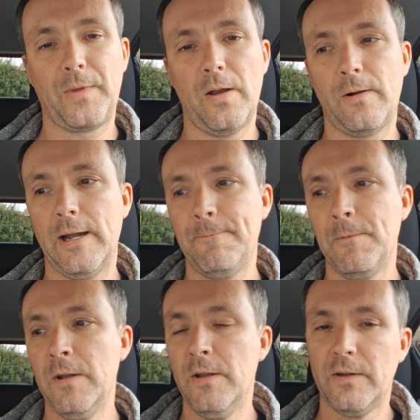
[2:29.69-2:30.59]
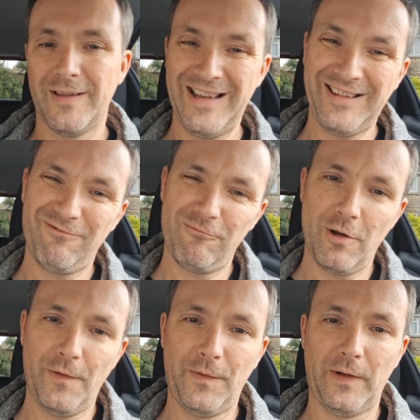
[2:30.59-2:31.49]
Okay, so that's
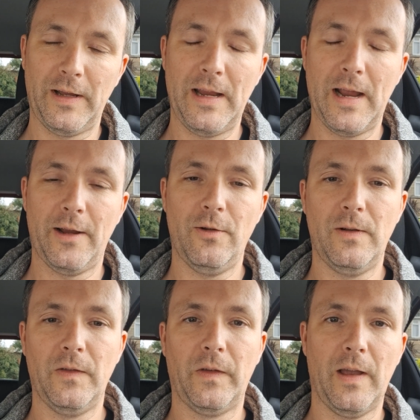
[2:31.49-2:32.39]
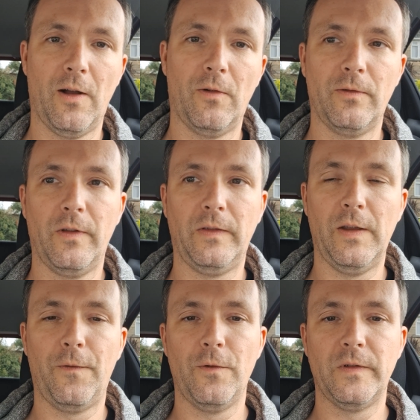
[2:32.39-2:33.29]
roughly how you can tell the
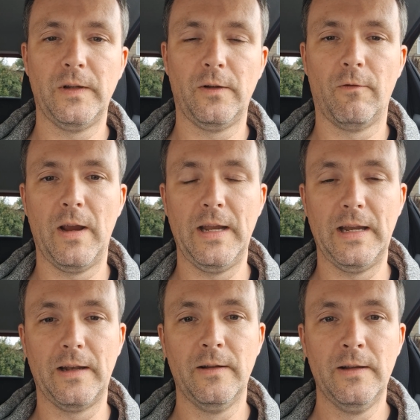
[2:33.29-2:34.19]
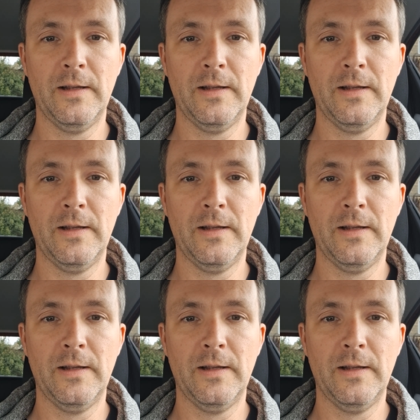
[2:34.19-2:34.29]
difference in grading.